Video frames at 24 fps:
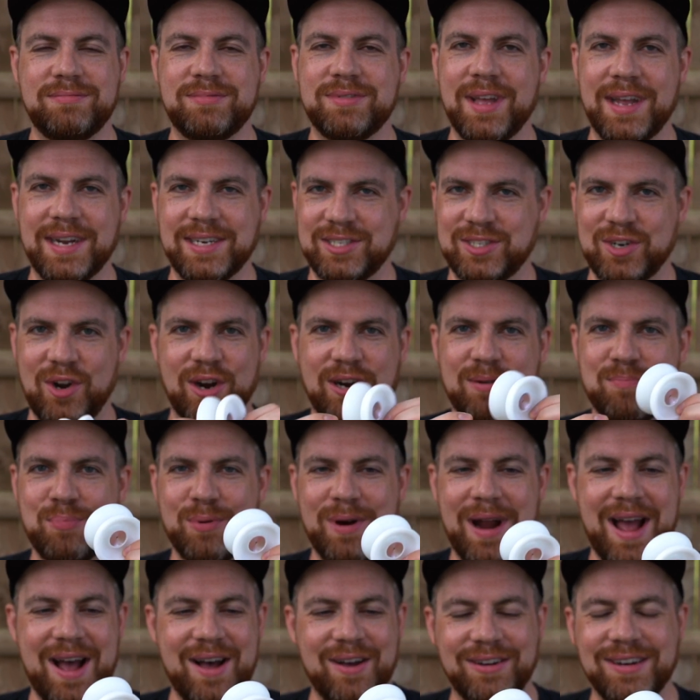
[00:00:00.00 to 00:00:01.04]
like dark
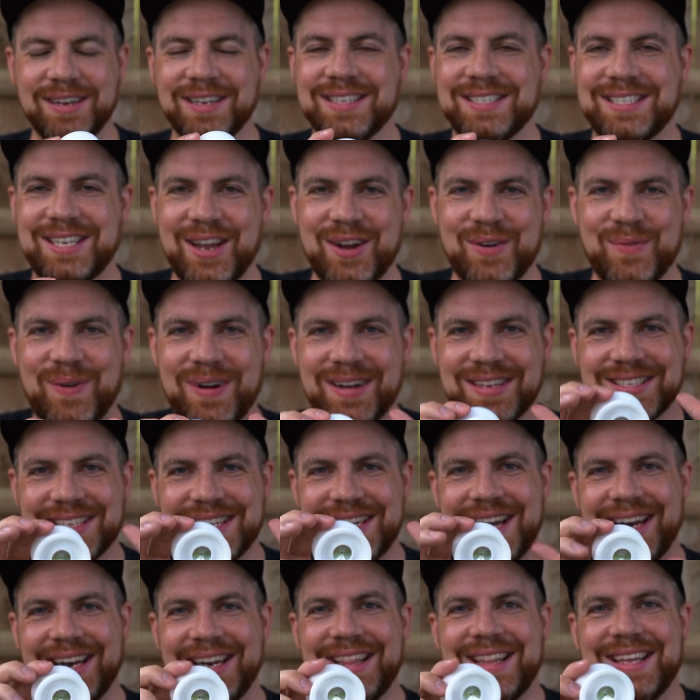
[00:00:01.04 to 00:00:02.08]
brown, so it
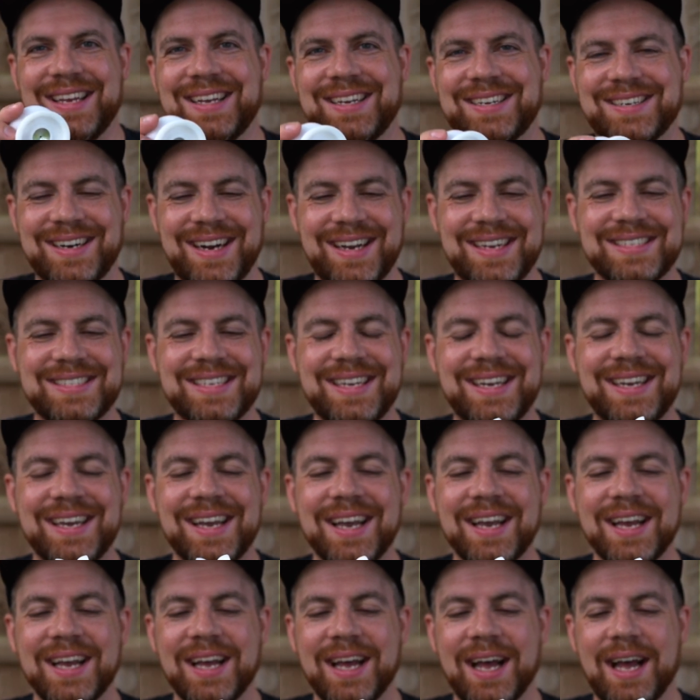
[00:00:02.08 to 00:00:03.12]
wasn't anything crazy.
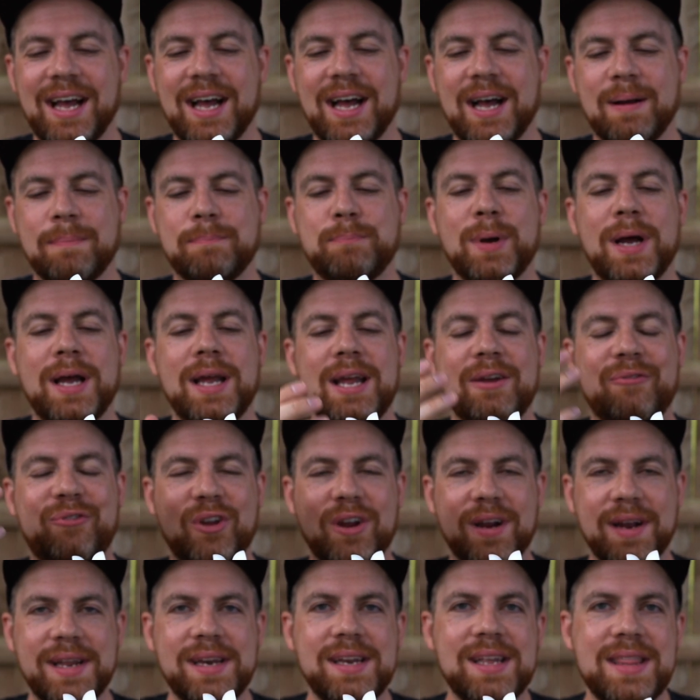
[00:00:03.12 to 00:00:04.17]
But if
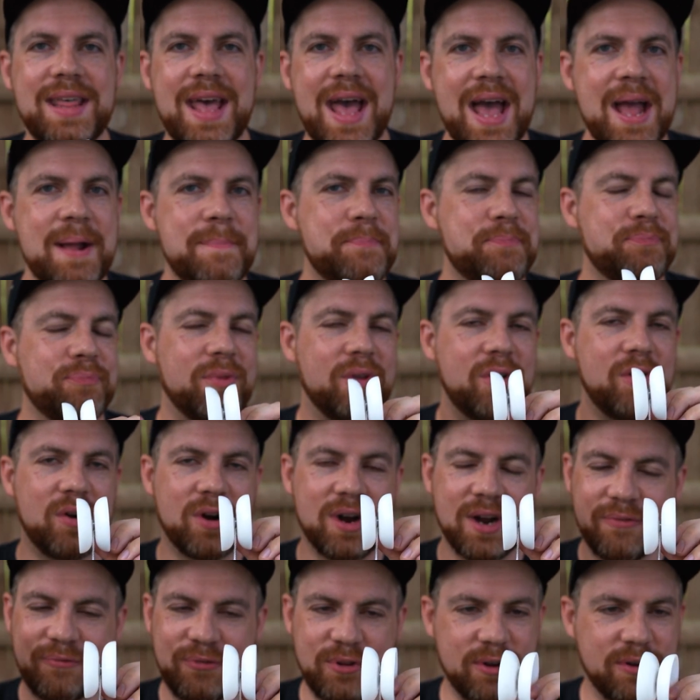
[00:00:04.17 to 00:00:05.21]
you're into that,
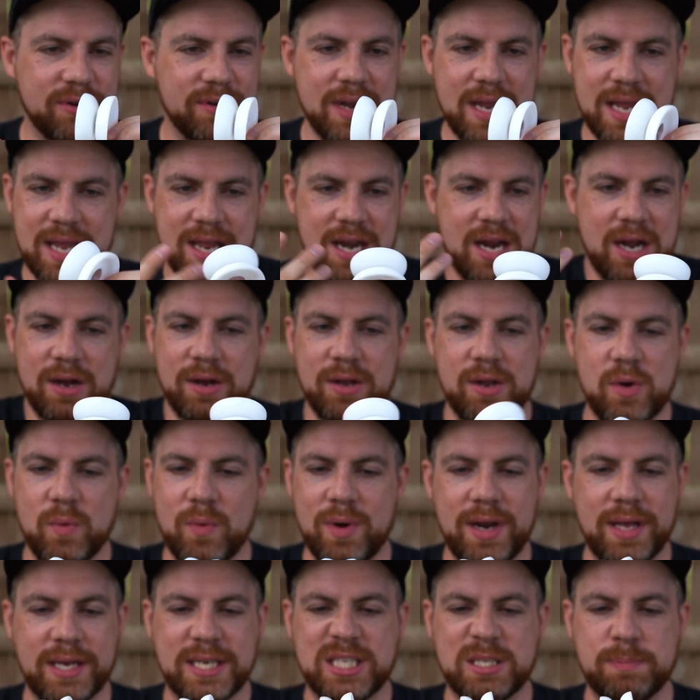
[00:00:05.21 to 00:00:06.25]
or if you
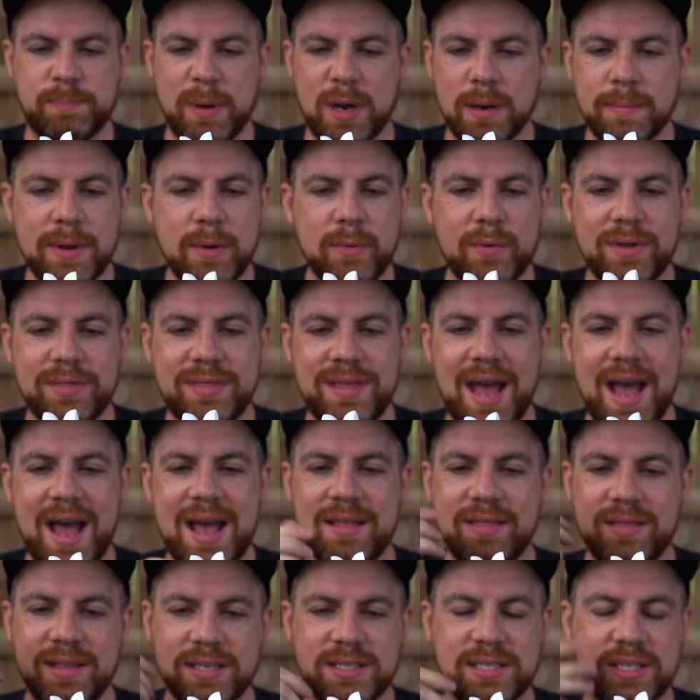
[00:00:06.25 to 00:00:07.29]
want to experiment with that,
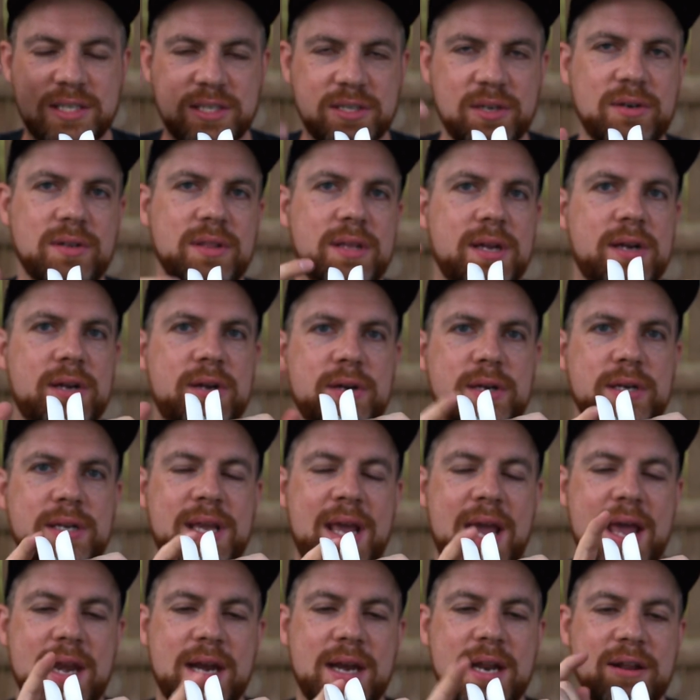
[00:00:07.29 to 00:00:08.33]
this is certainly a good
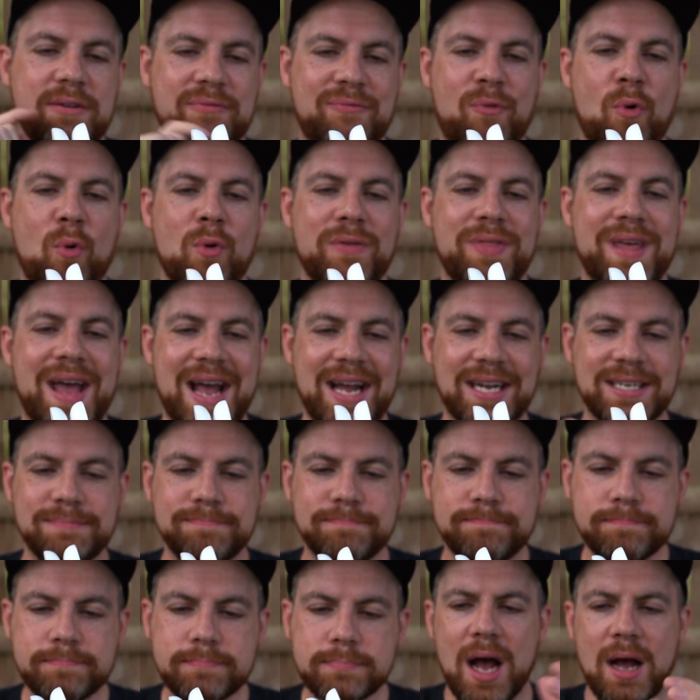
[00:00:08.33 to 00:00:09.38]
candidate for that.
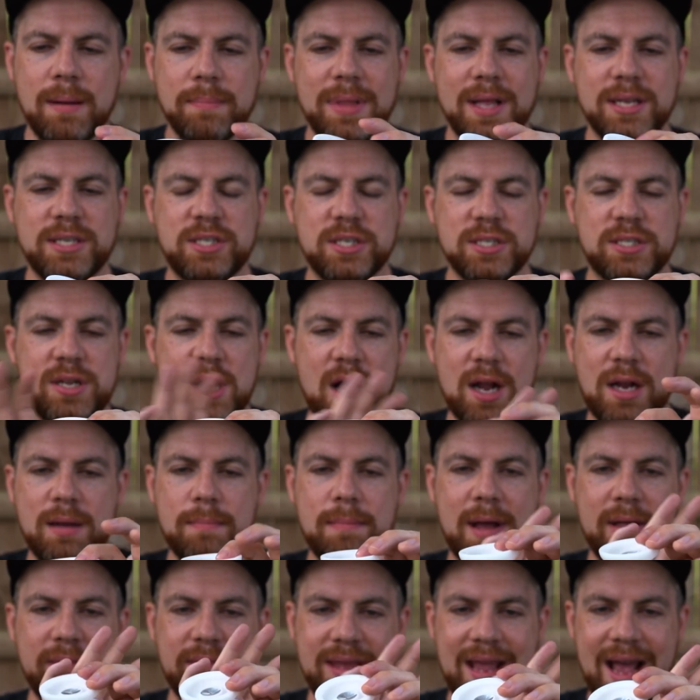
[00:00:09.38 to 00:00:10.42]
Let's just talk
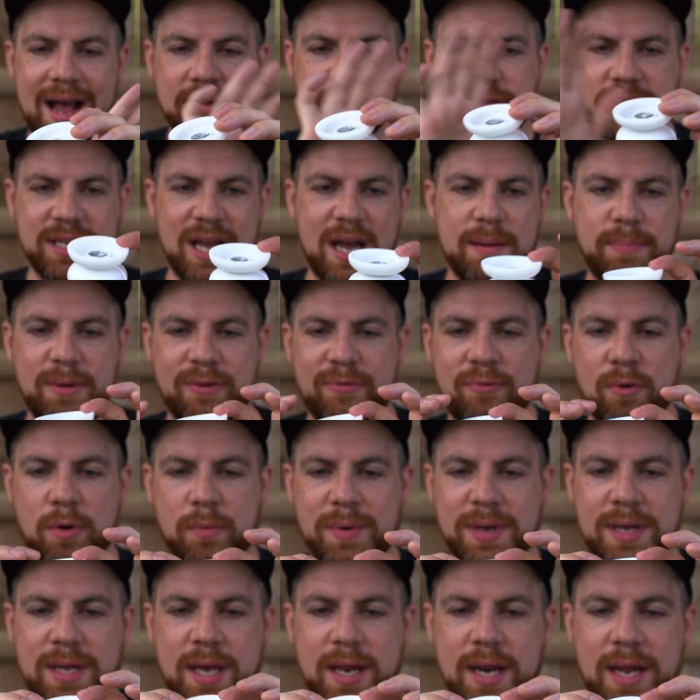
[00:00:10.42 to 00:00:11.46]
about the outside before
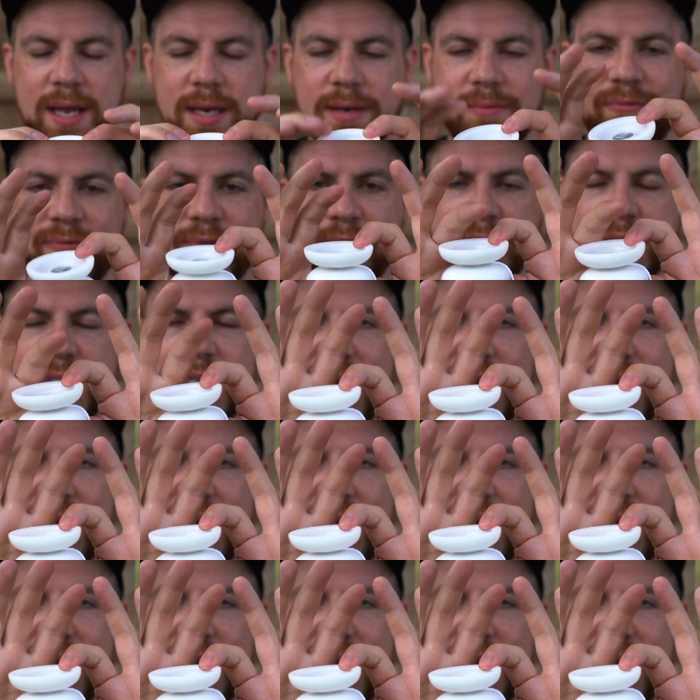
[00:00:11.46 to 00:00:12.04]
we get in. First